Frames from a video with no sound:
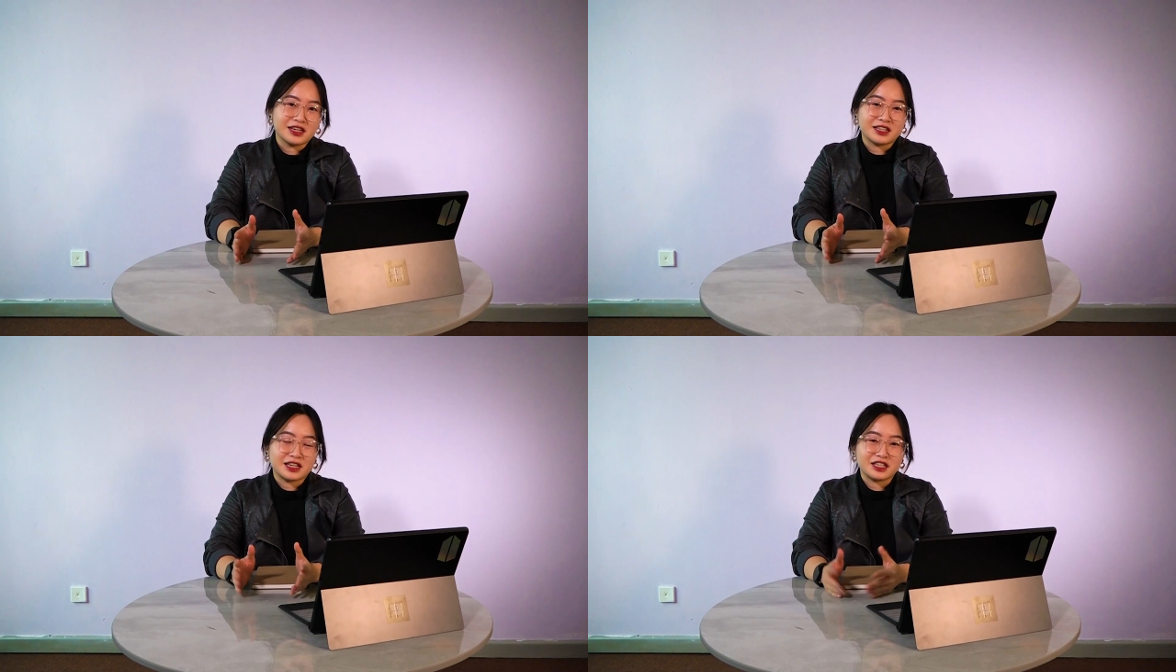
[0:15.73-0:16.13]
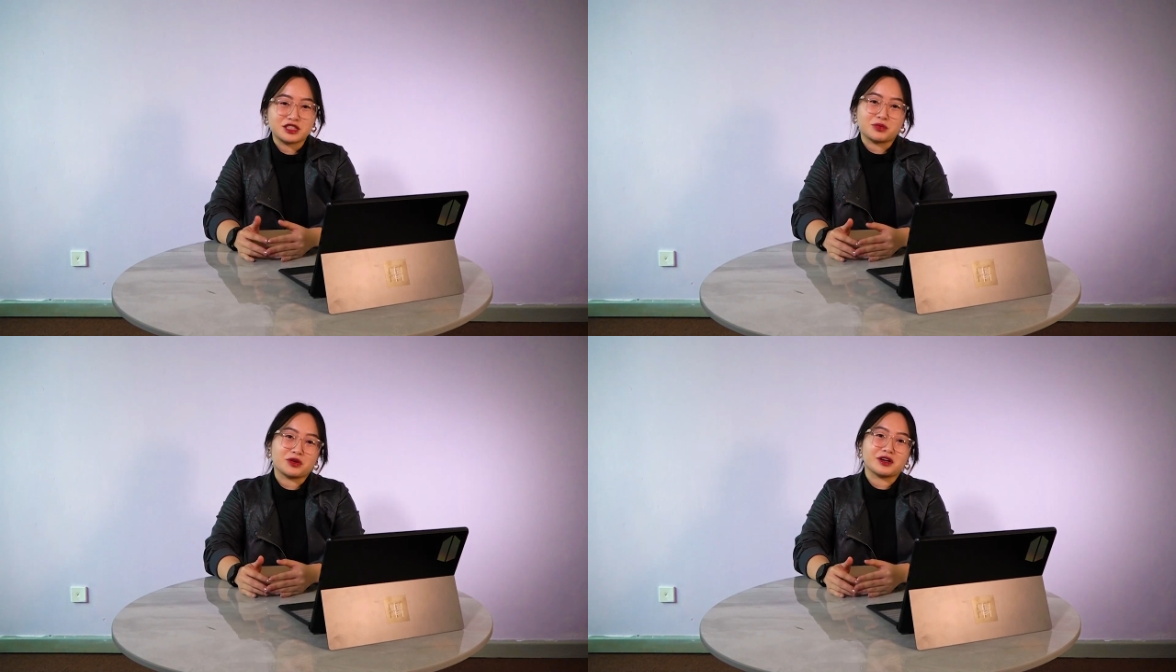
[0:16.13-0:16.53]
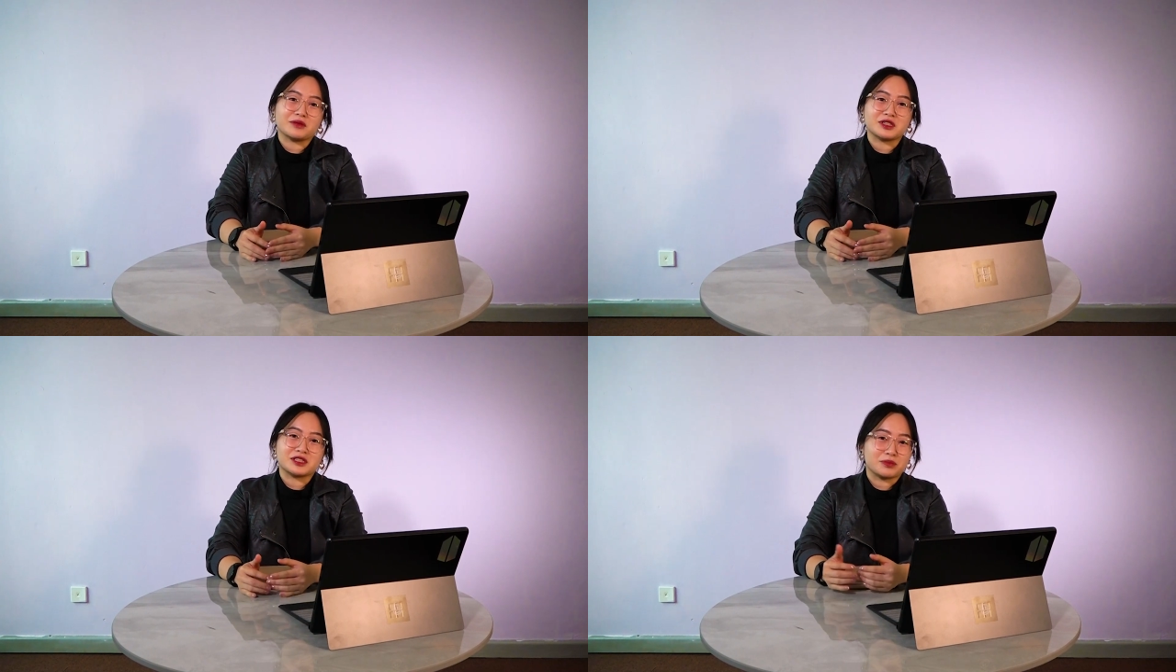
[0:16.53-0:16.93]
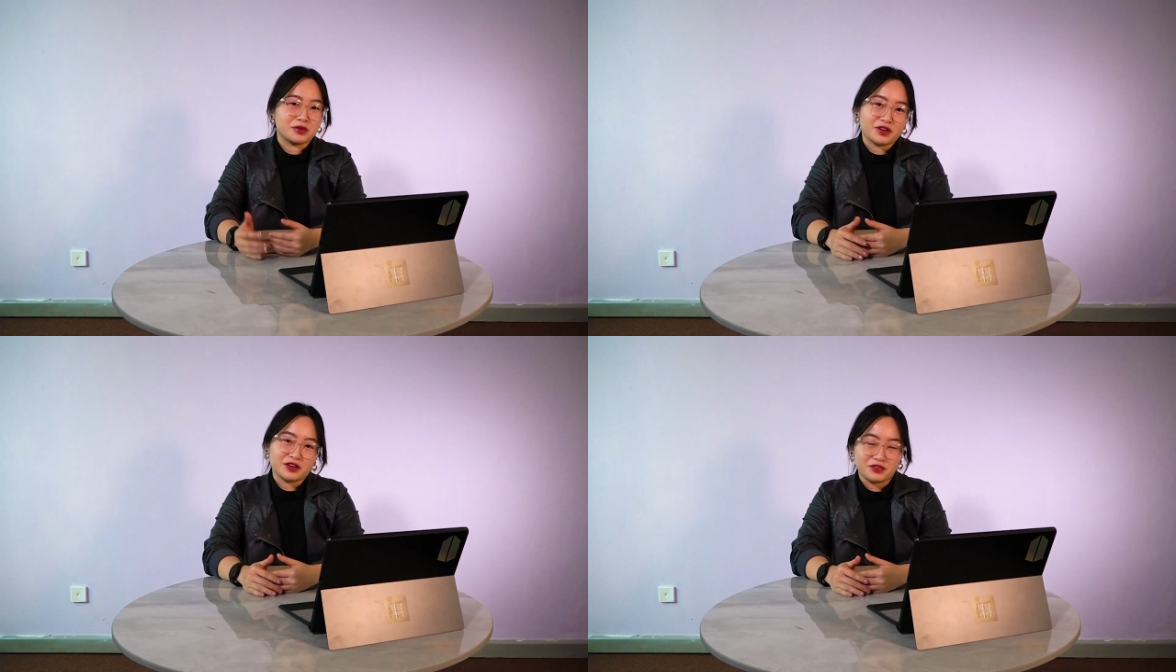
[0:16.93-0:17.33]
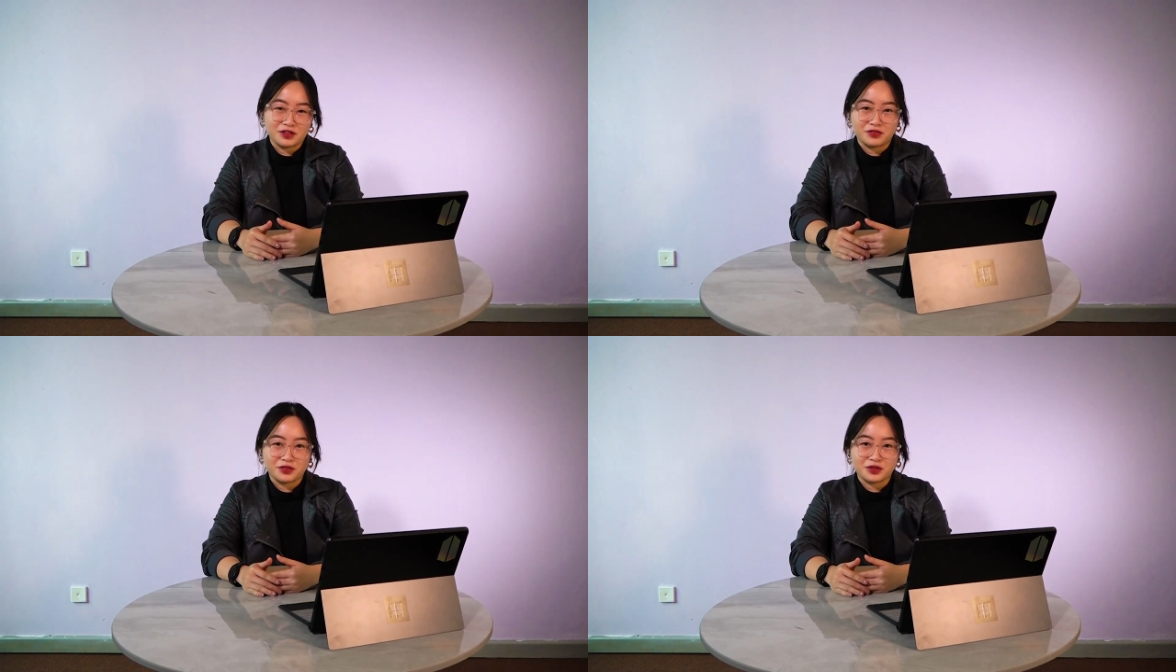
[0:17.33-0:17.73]
then this program is a perfect
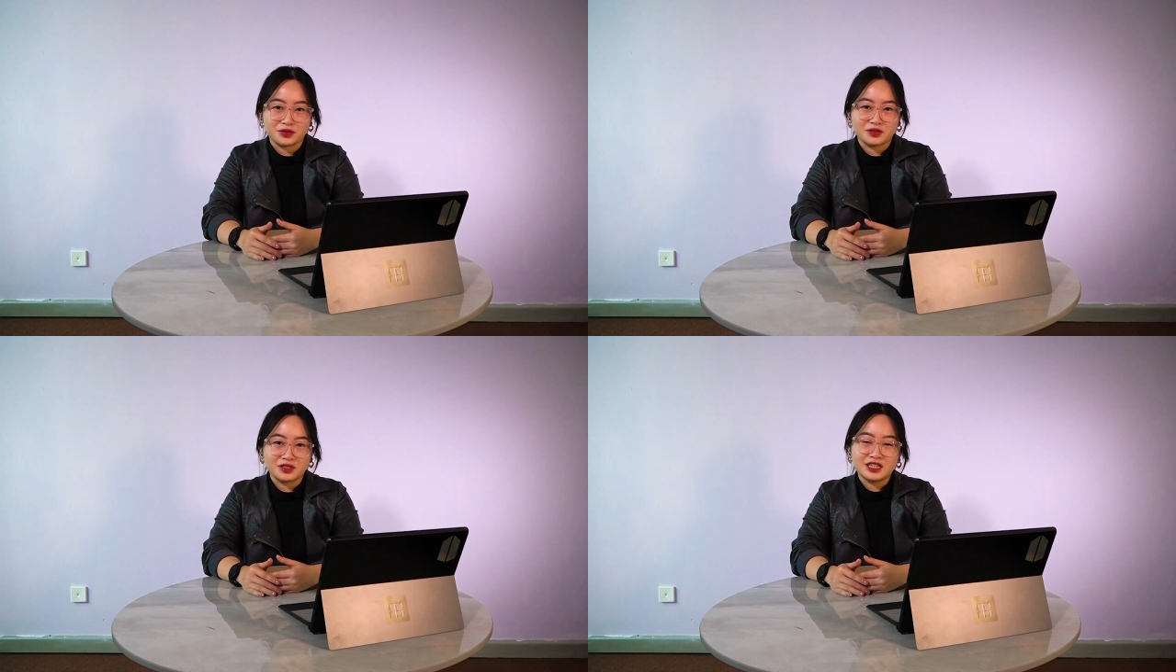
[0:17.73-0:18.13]
fit for you.